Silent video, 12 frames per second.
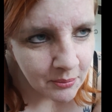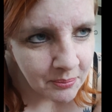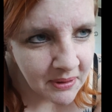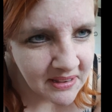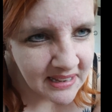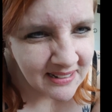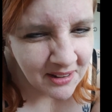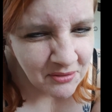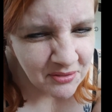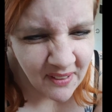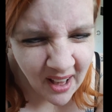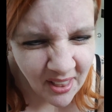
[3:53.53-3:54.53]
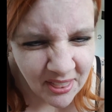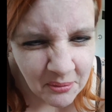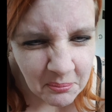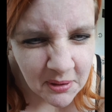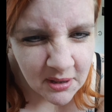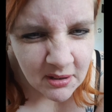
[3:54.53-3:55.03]
but they don't fart
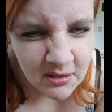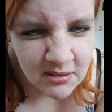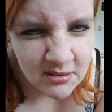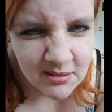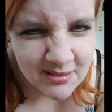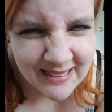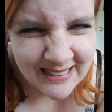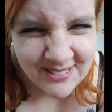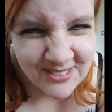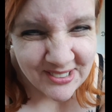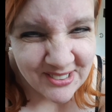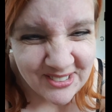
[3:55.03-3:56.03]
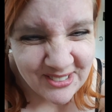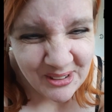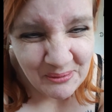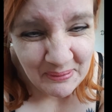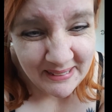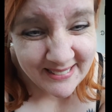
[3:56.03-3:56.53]
them. That's just
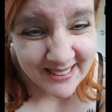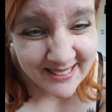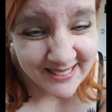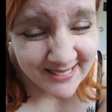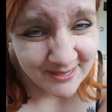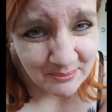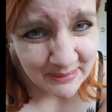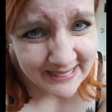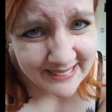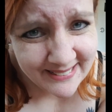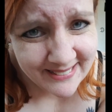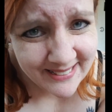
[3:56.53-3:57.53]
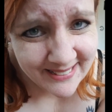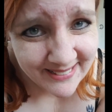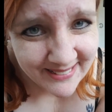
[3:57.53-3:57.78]
stupid. Please.